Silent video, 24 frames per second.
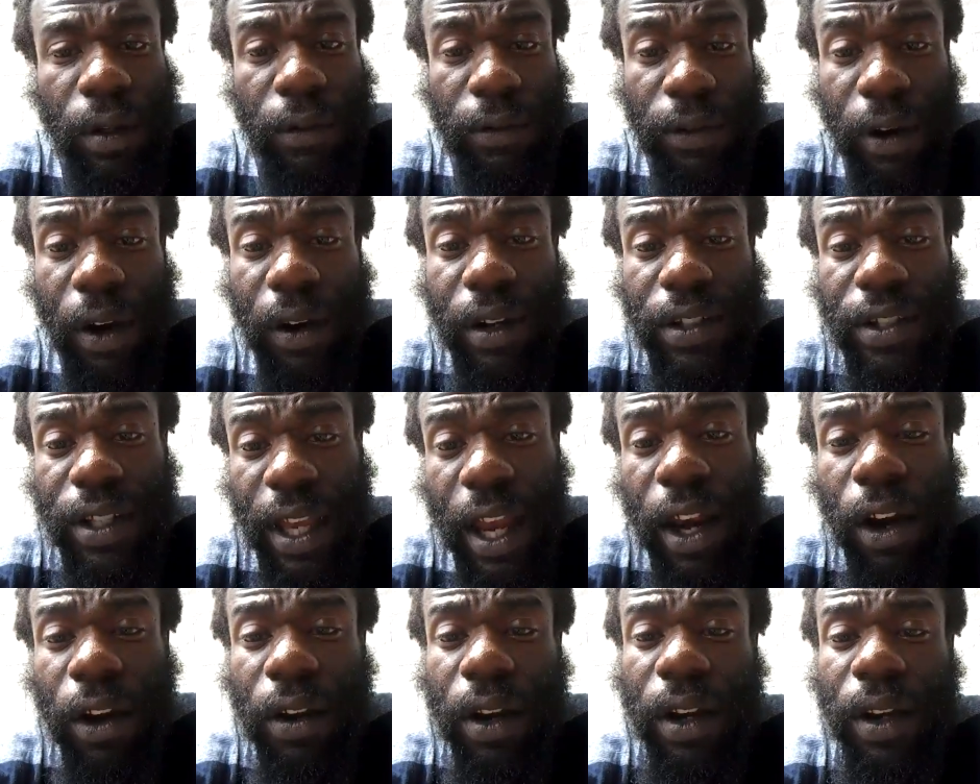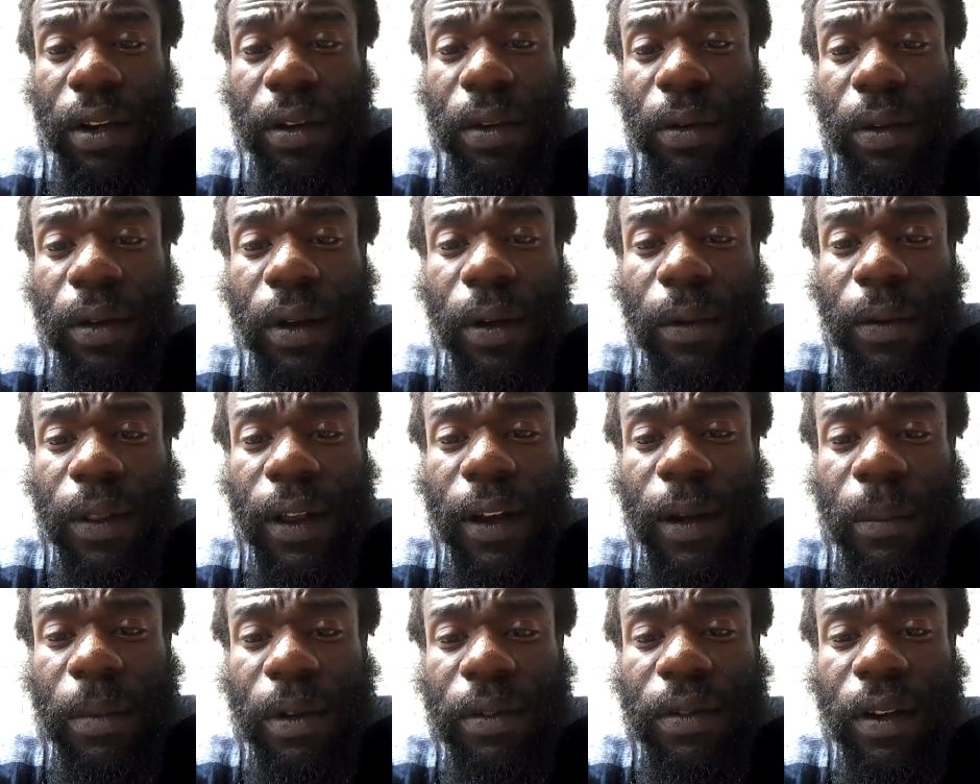very scary, you know.
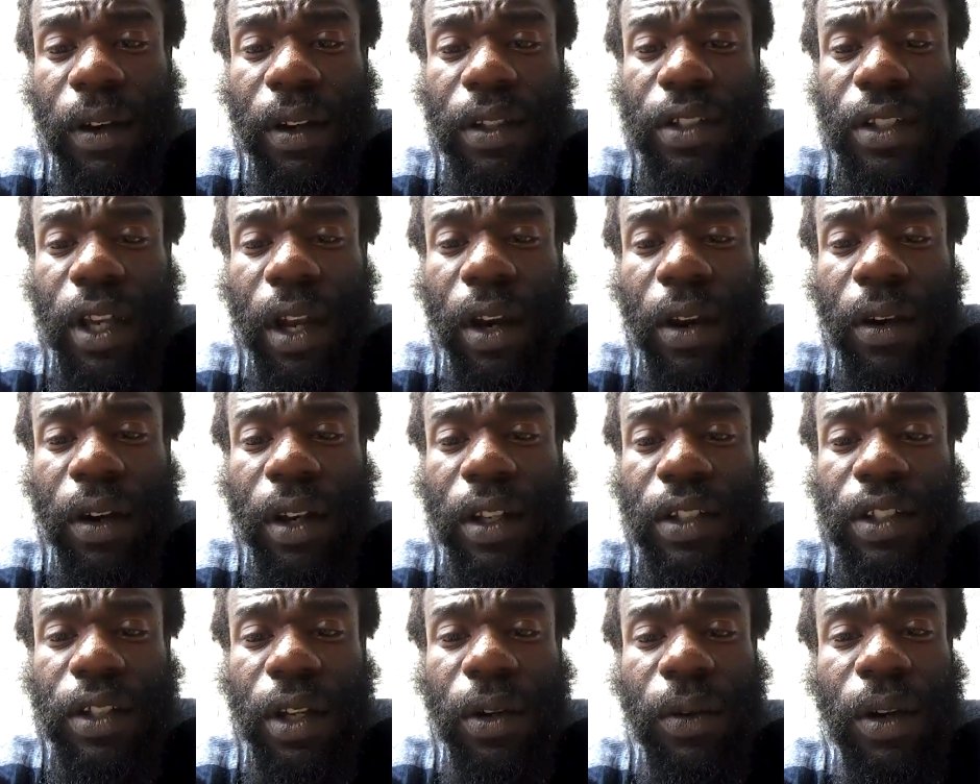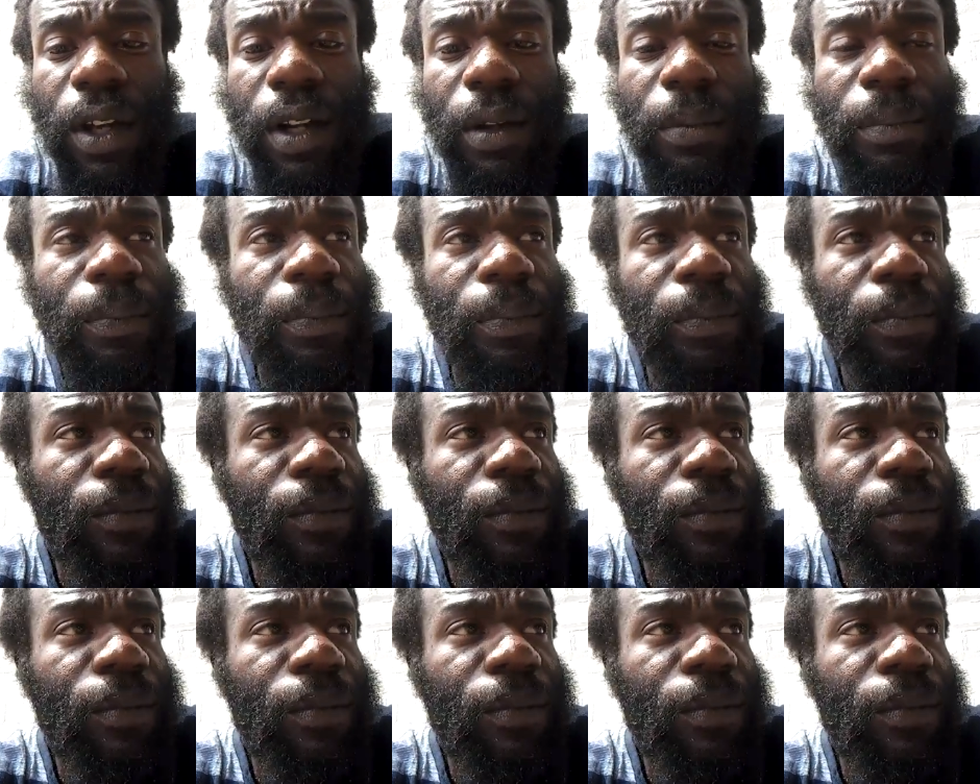That could be very scary. So